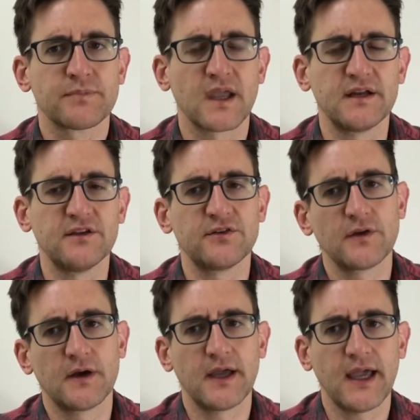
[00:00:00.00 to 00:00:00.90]

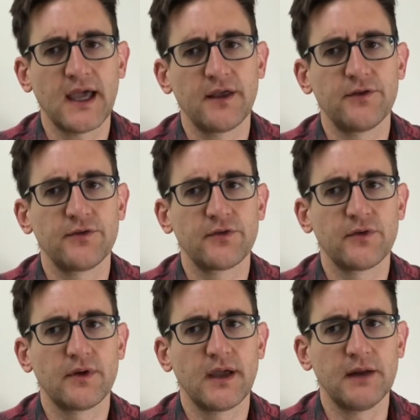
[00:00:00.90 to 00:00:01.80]

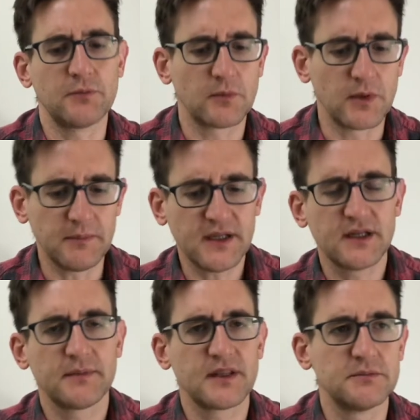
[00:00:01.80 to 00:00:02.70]
and when we meet
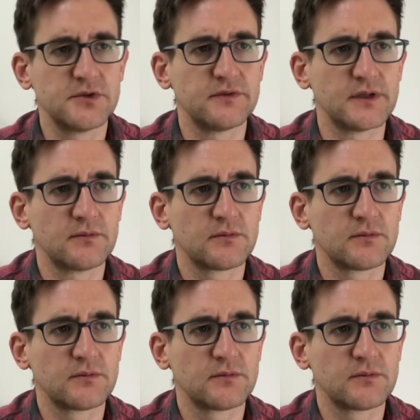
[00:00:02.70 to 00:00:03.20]
him in the movie,